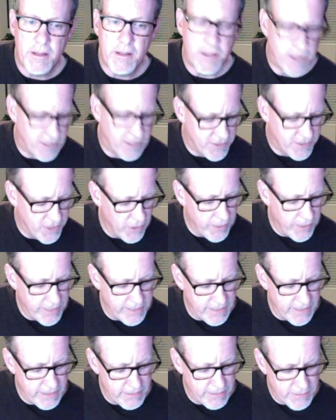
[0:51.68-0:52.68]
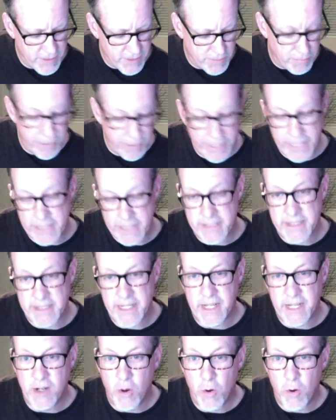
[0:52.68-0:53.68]
So he's just playing a C
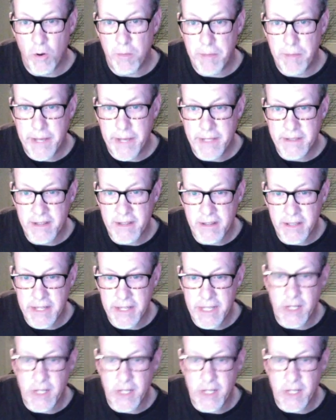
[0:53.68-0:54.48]
chord basically,